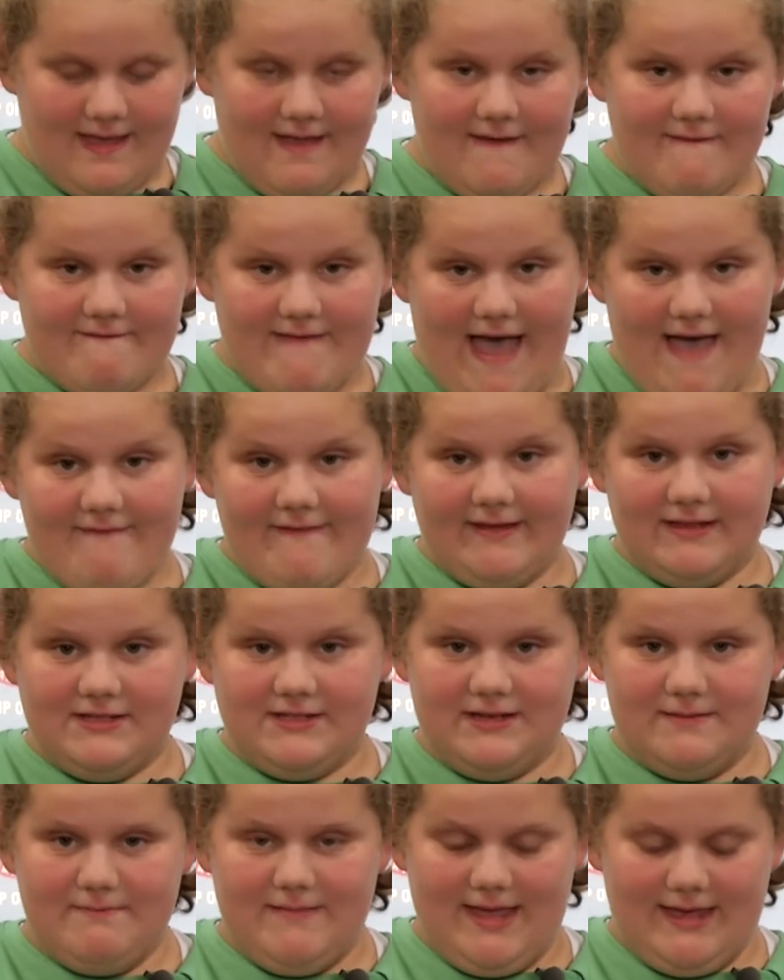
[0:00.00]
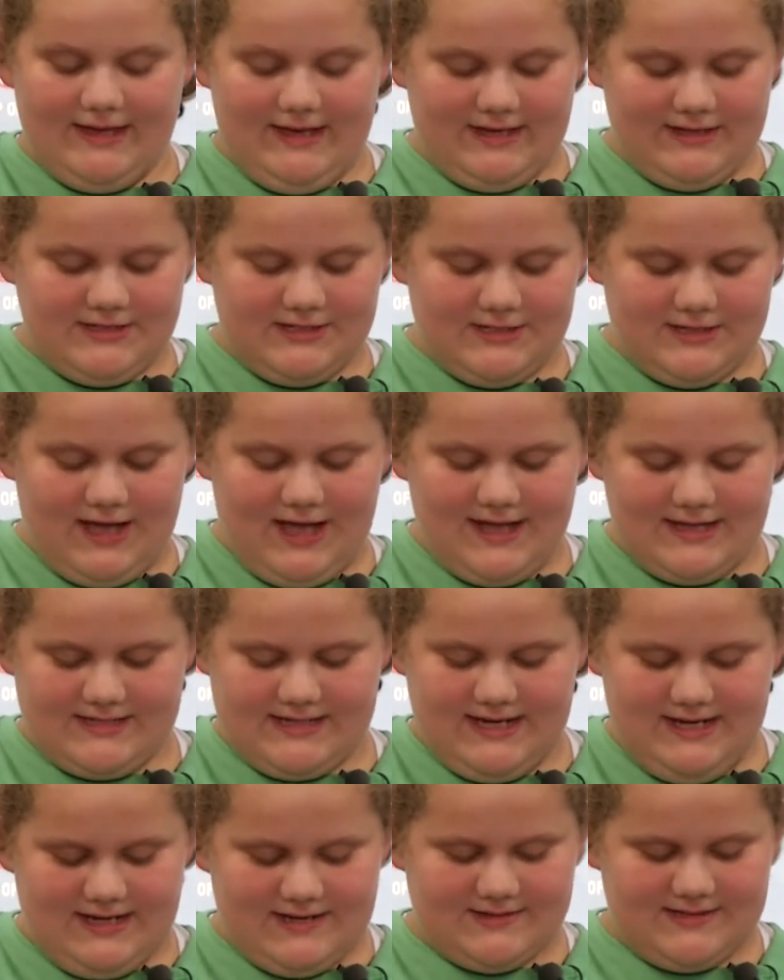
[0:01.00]
500 million straws
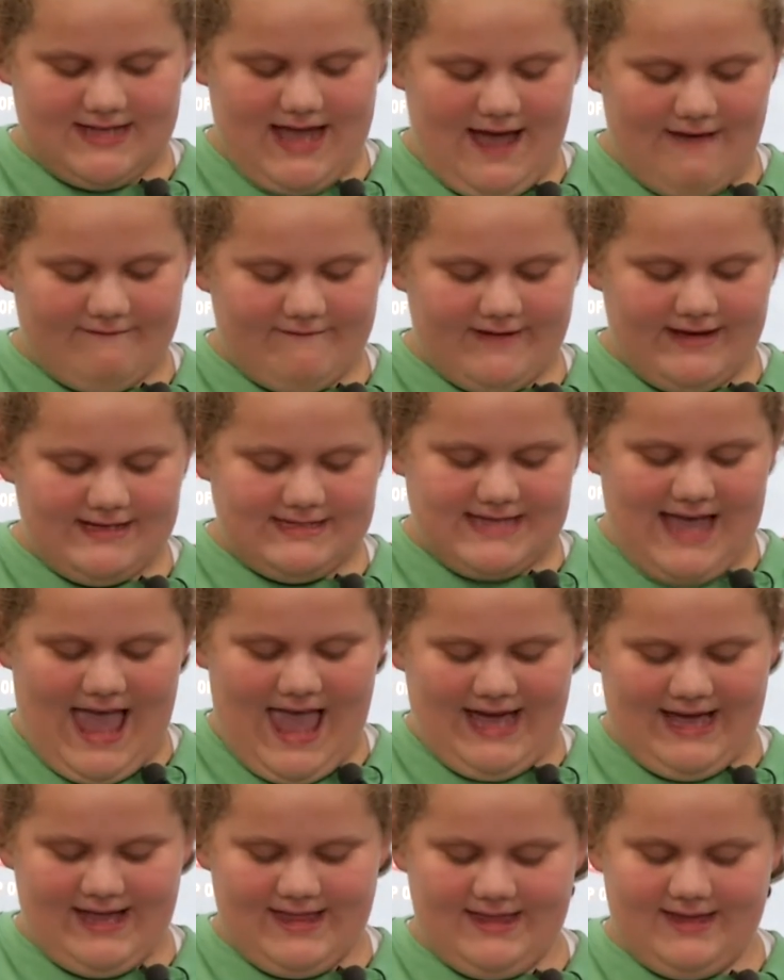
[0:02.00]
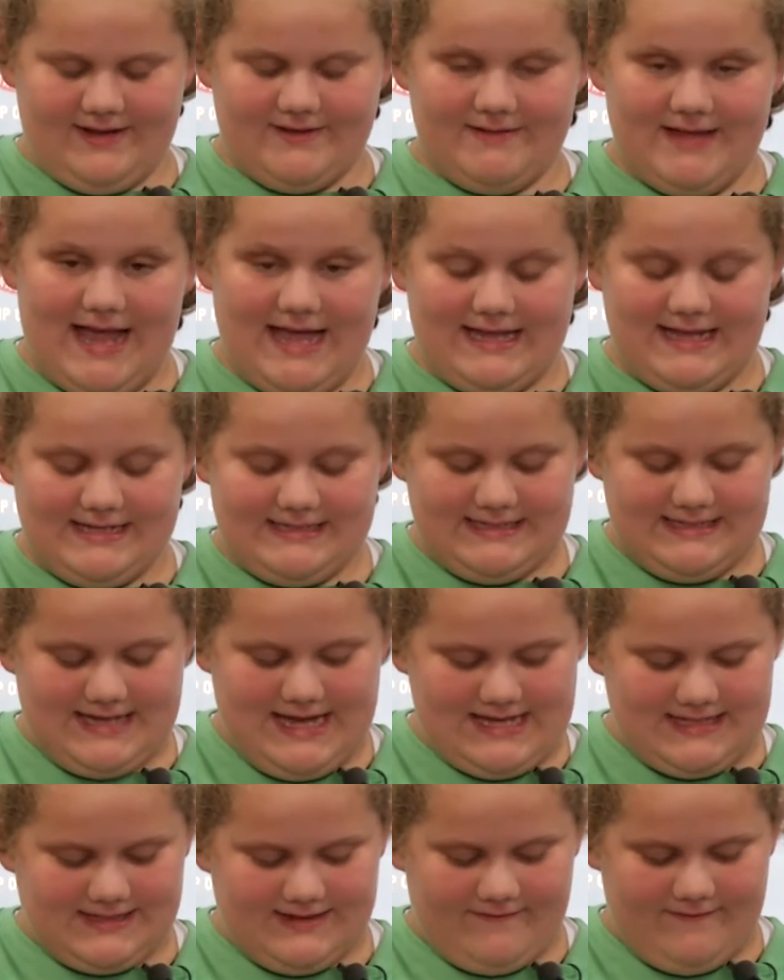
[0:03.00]
are used every day in the United
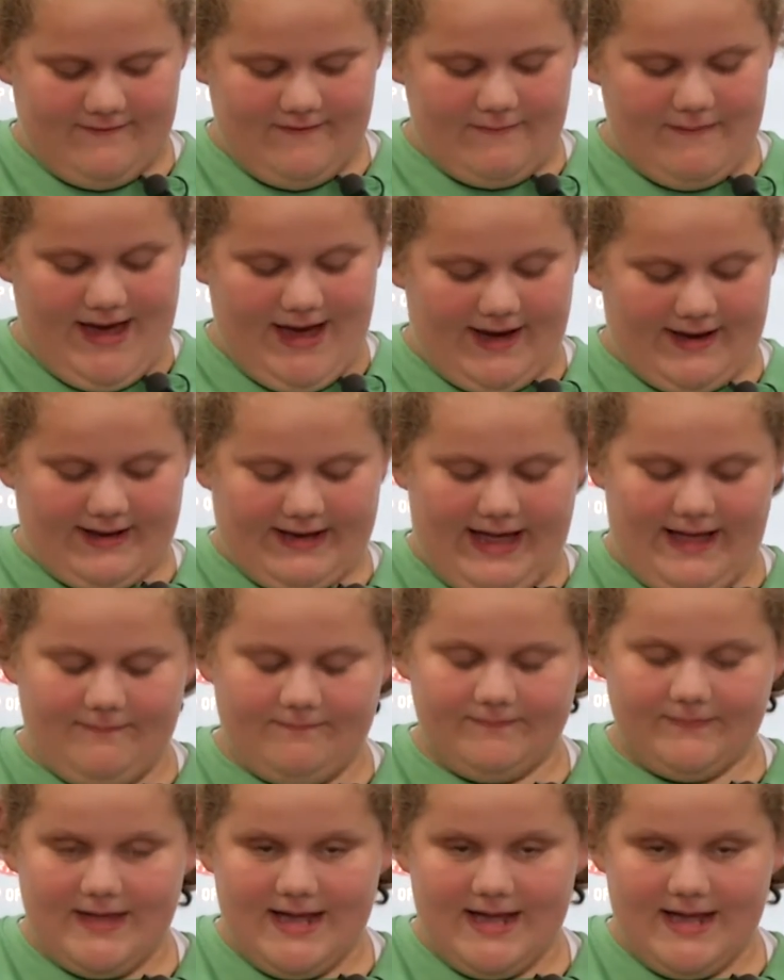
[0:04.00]
States of America.